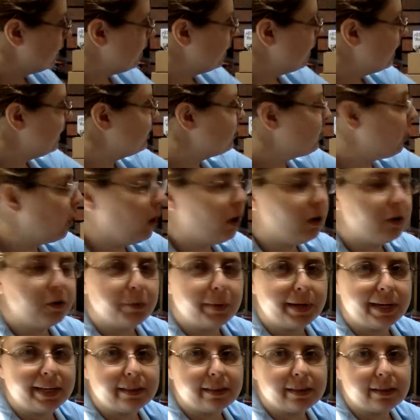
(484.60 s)
It's all the
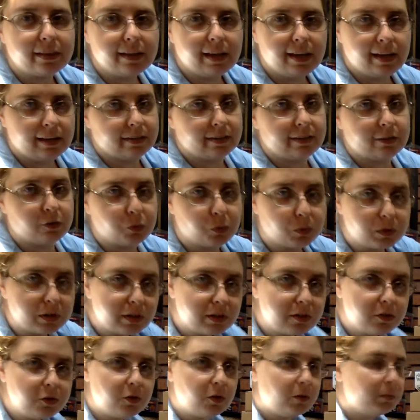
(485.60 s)
way at the end. It's one of
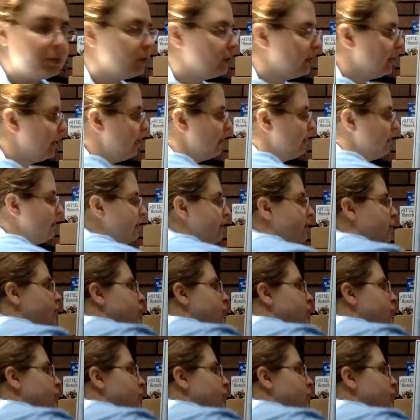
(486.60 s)
the noble gases.